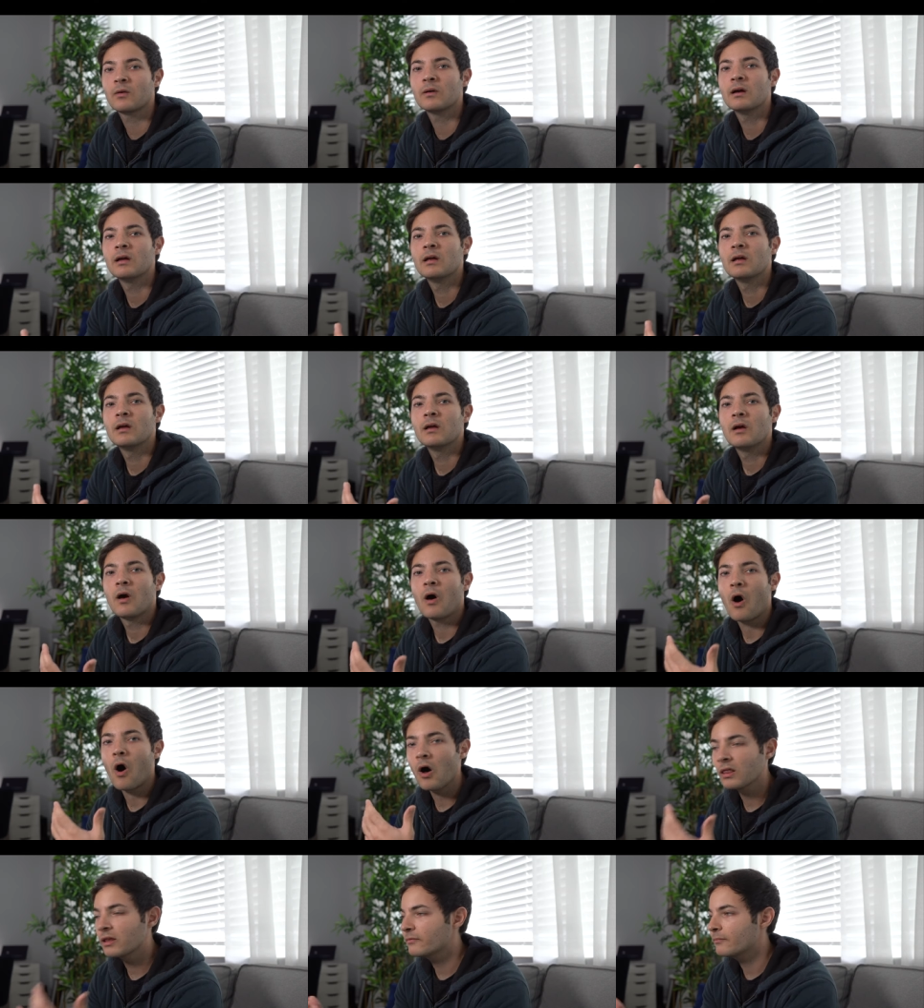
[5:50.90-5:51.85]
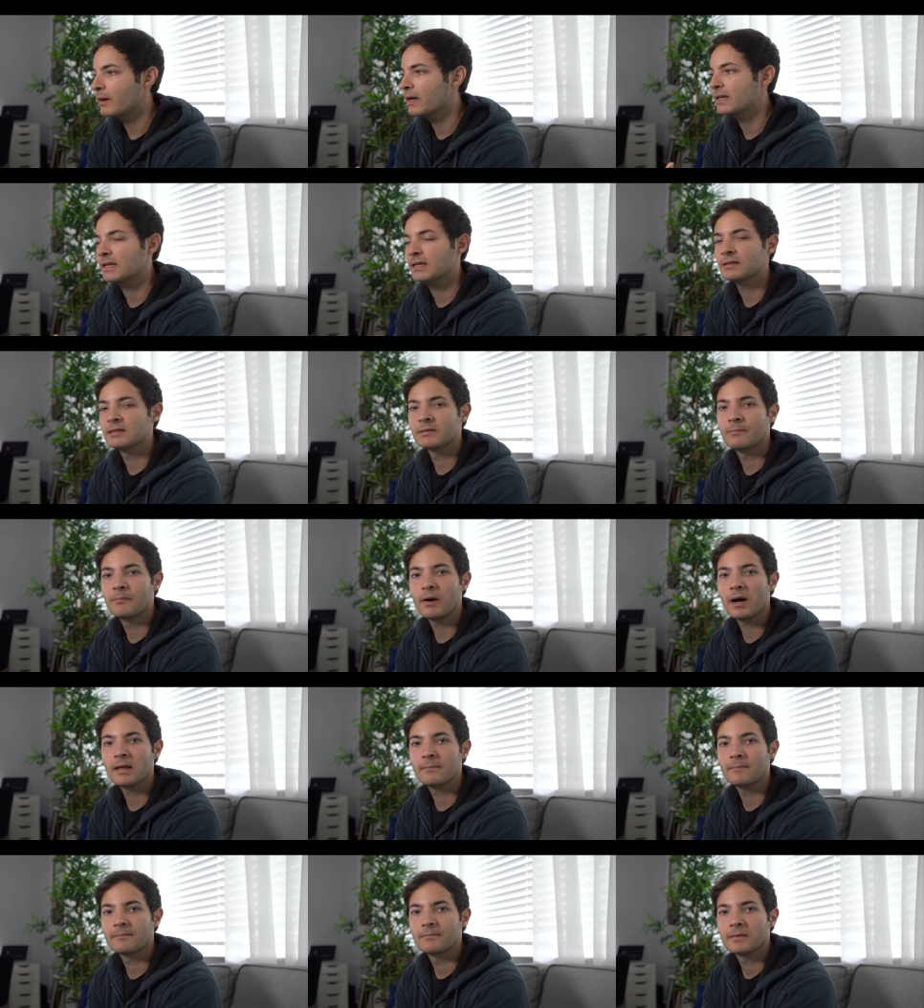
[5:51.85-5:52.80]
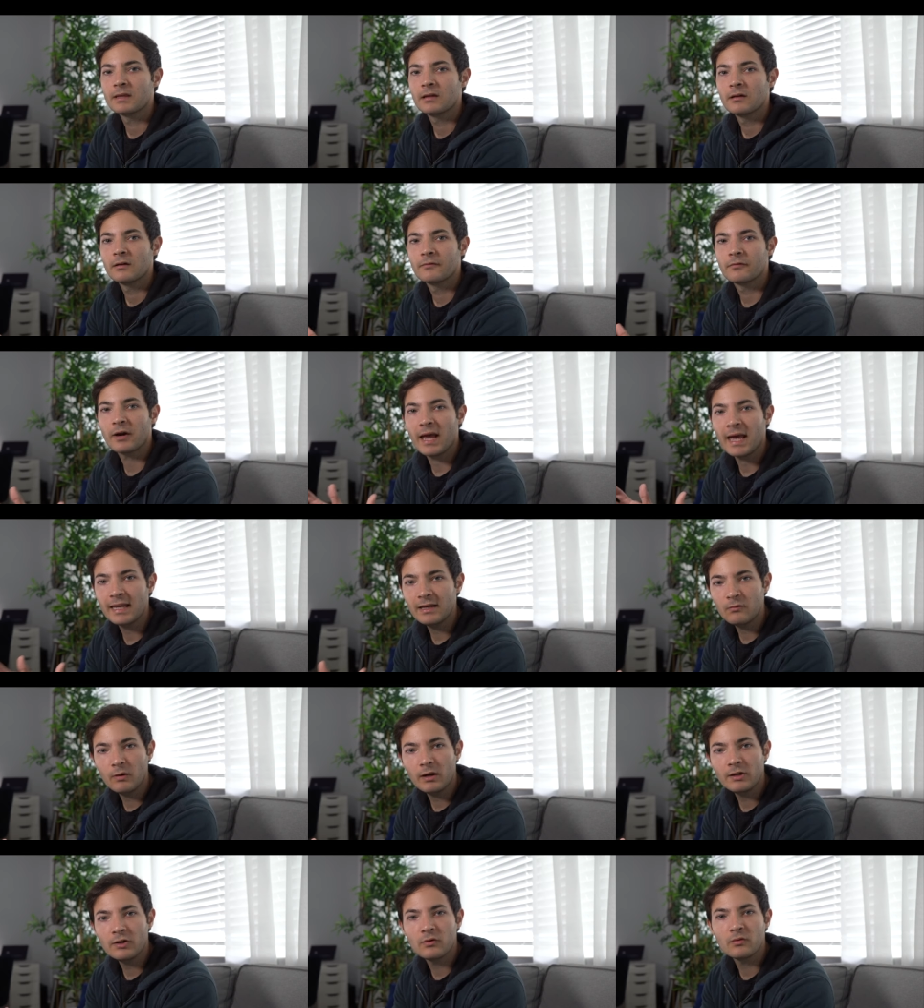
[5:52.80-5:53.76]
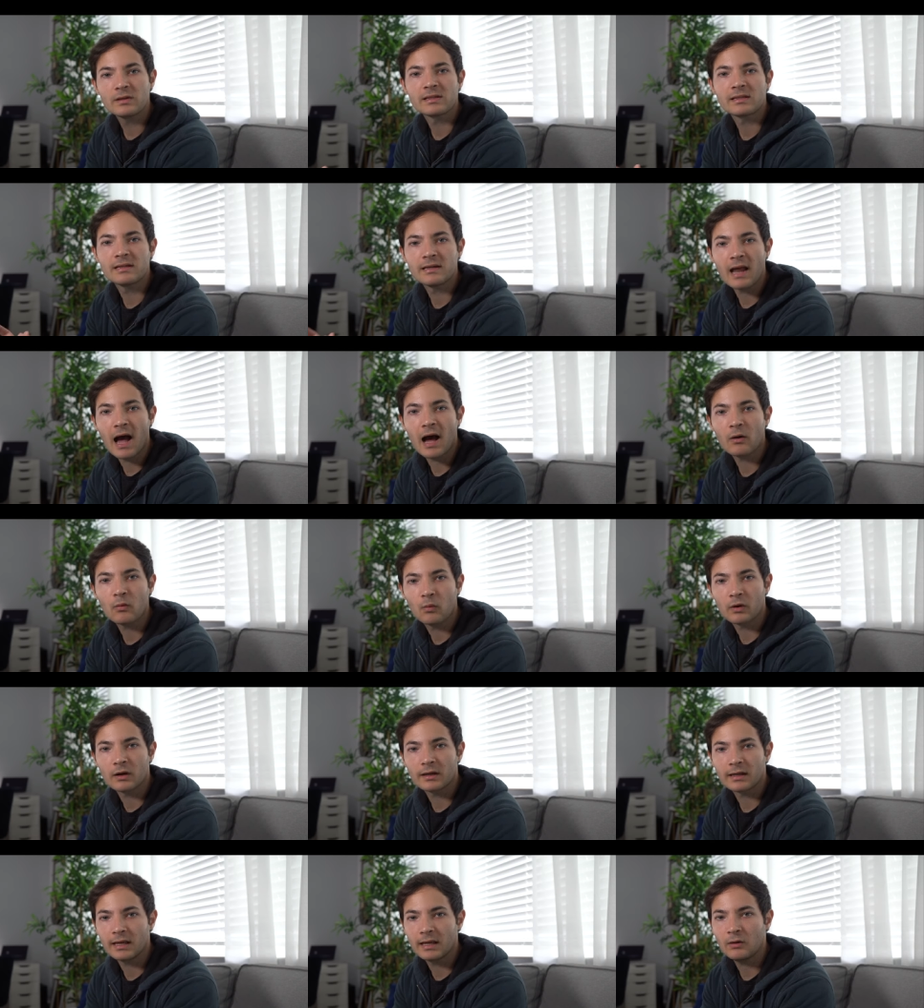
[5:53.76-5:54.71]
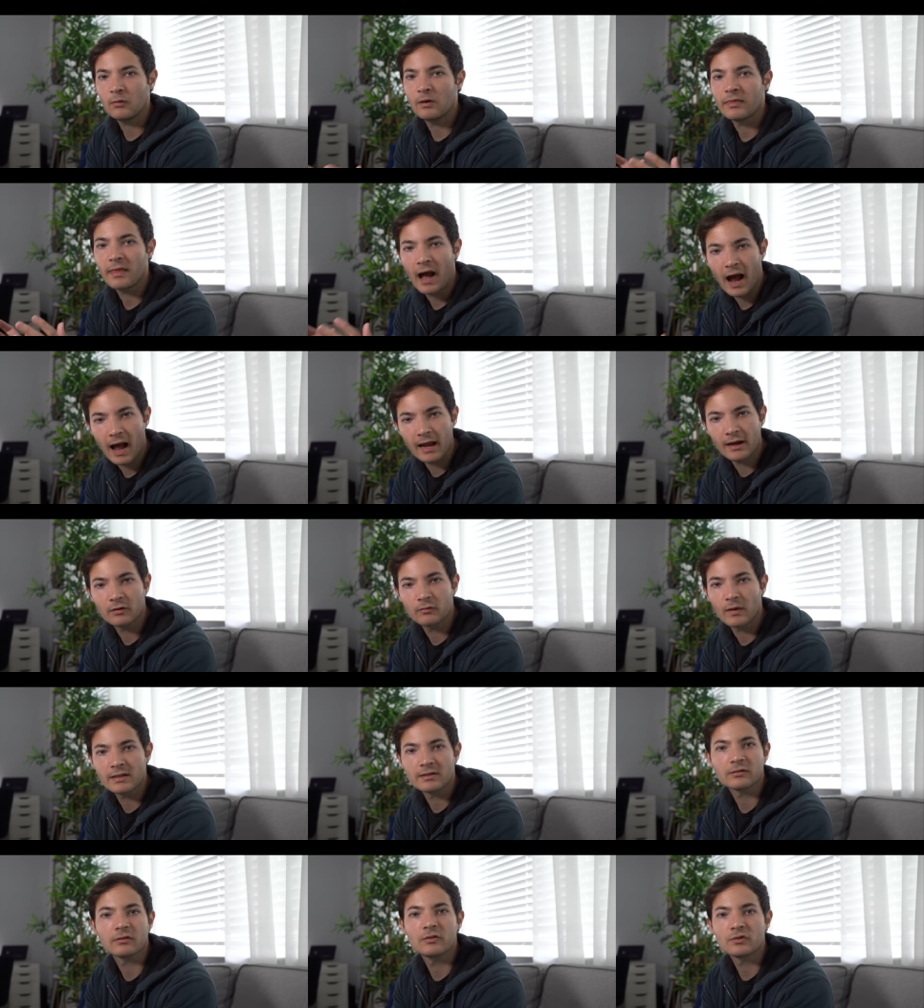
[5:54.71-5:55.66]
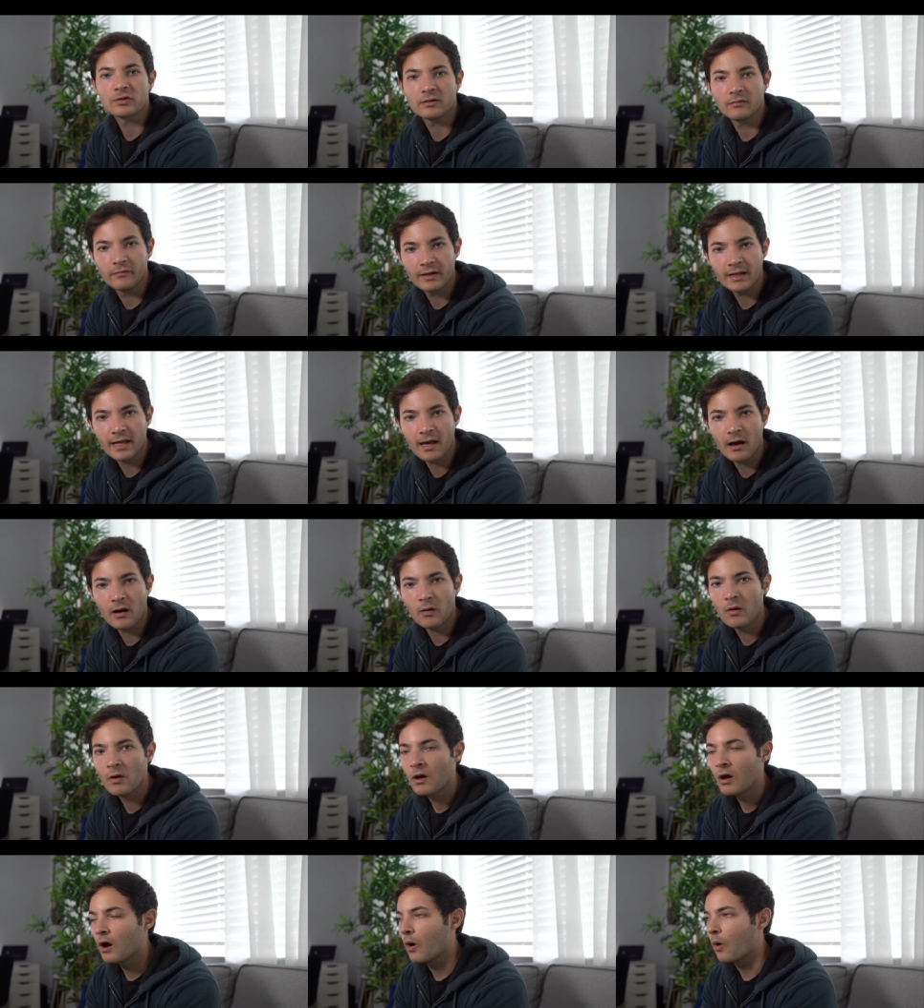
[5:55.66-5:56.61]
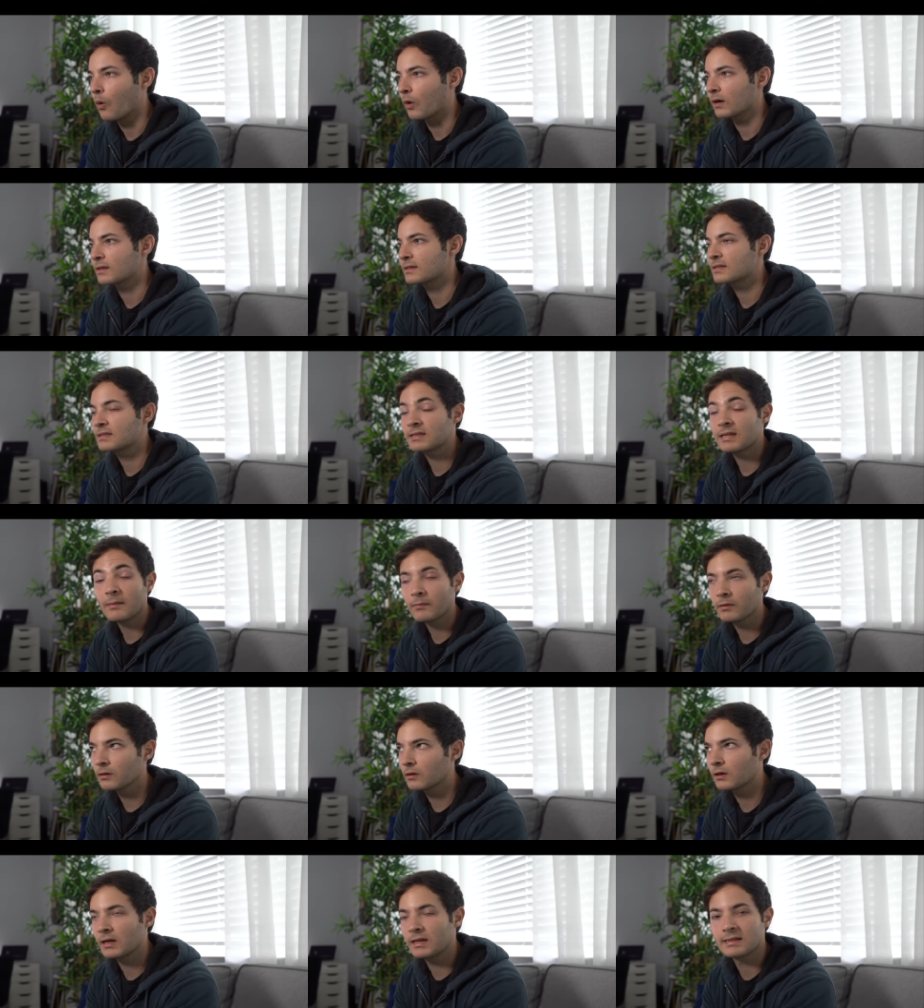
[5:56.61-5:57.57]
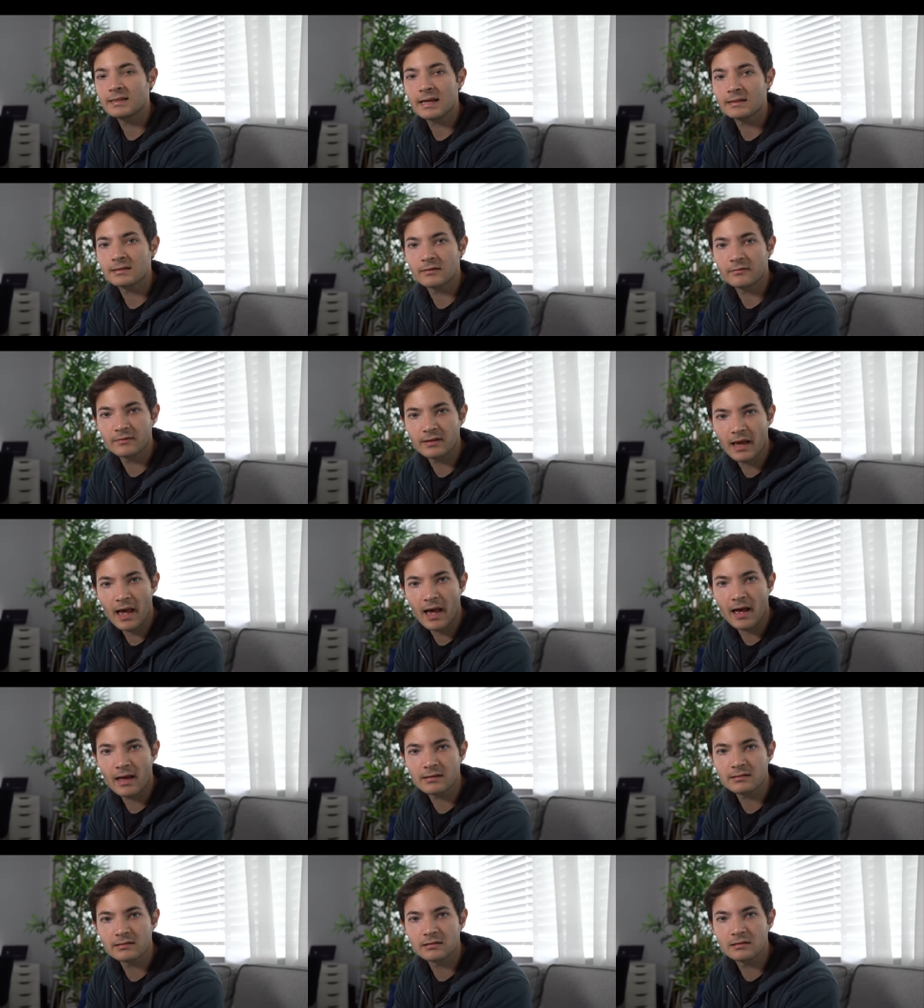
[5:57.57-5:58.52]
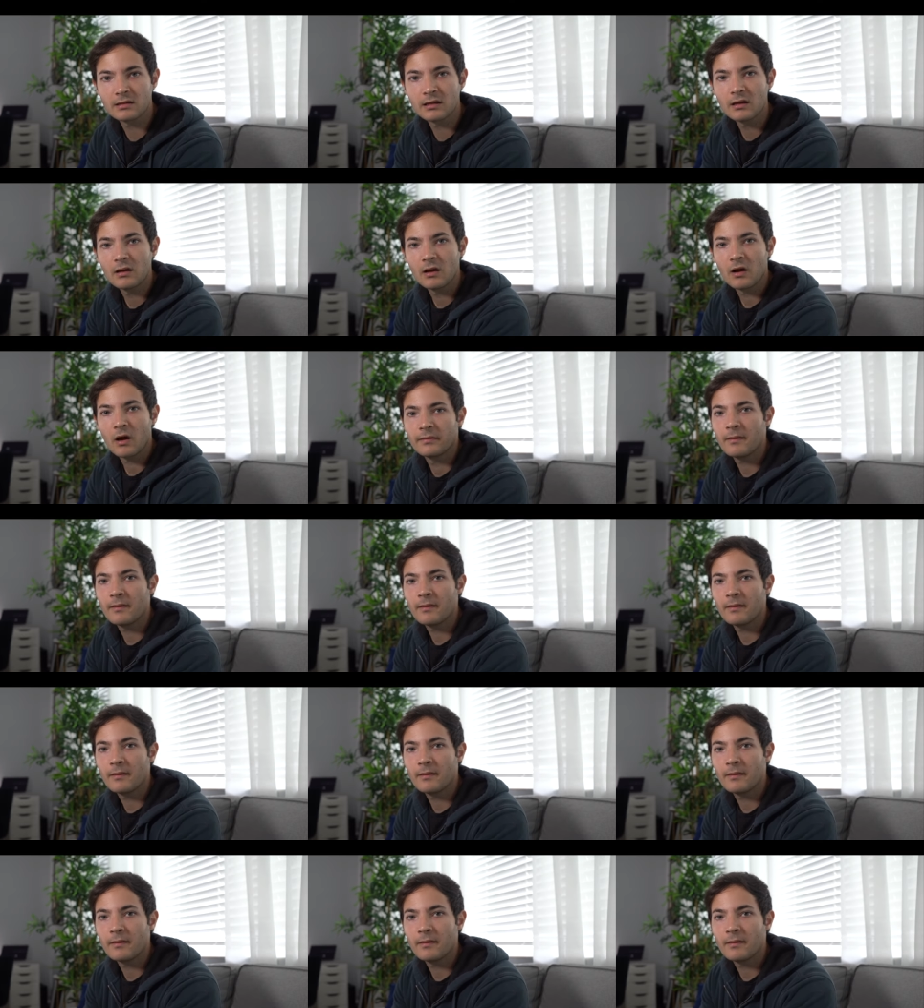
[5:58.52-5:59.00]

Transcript: out all of my needs, but for anyone who is not working with higher resolution video or similar intensive tasks,